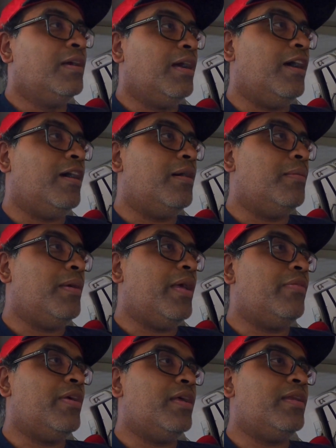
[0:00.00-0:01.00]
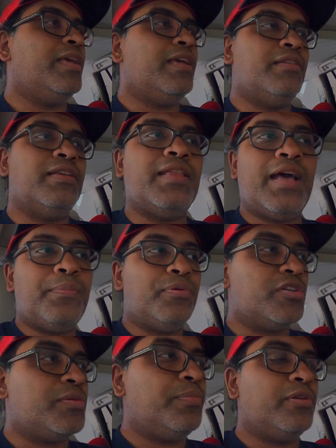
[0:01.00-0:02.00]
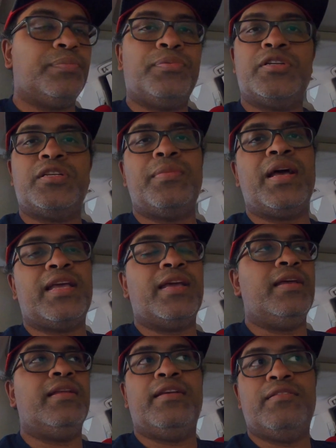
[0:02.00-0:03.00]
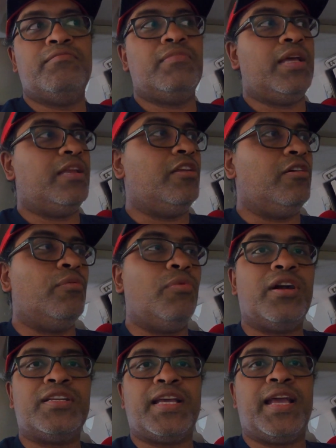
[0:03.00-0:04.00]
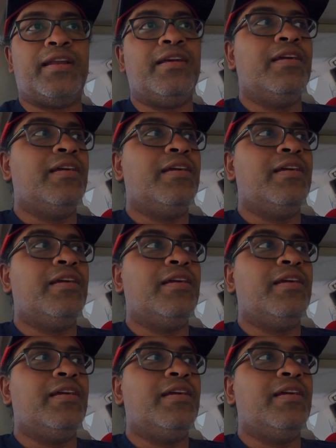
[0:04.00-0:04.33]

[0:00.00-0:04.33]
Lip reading: And then he did that, pushed it back in, and you know, it worked again.